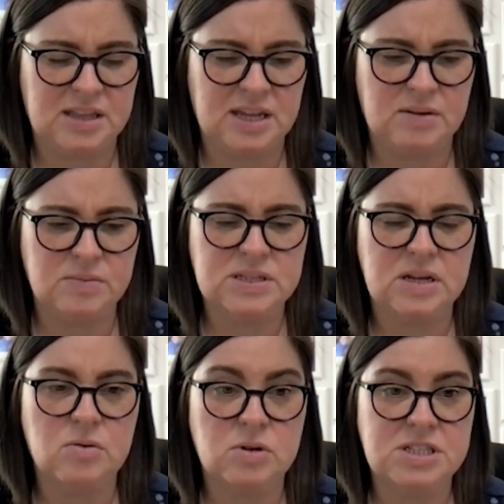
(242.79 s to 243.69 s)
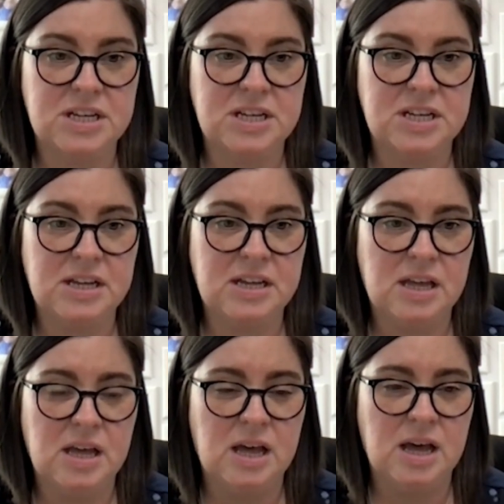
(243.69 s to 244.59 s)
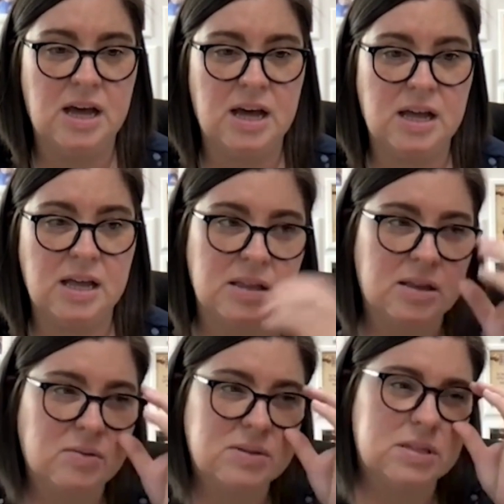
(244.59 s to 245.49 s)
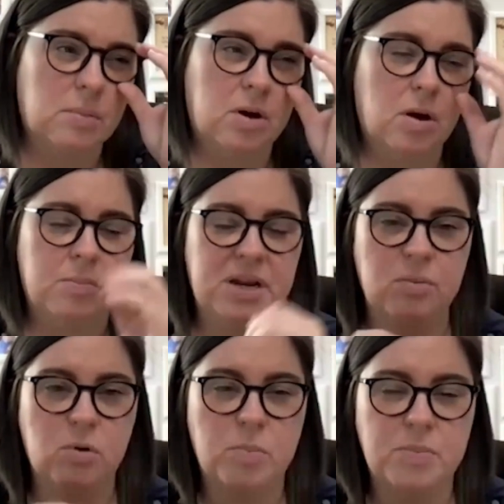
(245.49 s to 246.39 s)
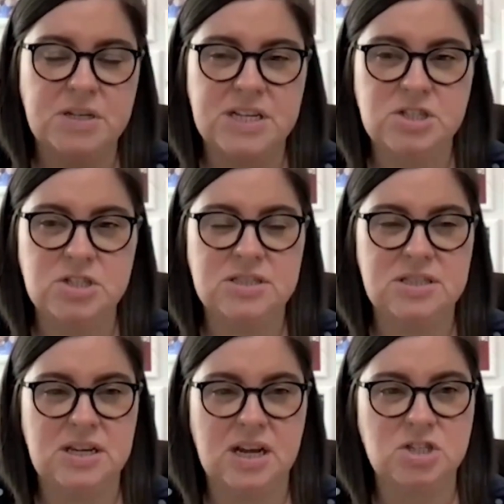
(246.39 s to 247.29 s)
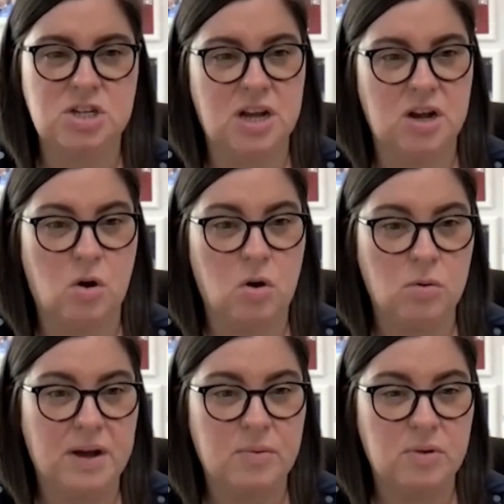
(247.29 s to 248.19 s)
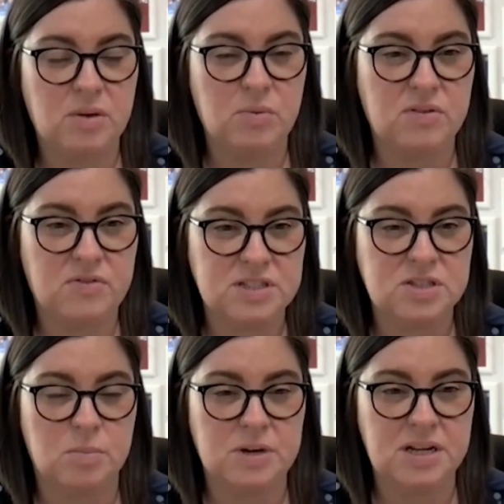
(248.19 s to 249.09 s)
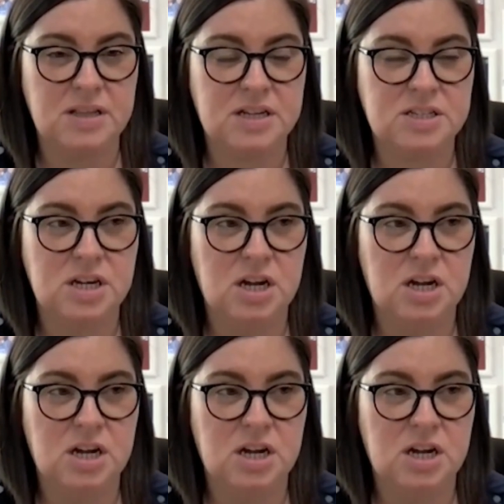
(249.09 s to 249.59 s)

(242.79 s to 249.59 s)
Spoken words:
I think it was on RTE, and there was some company recruitment agency actually in Galway they were the first company that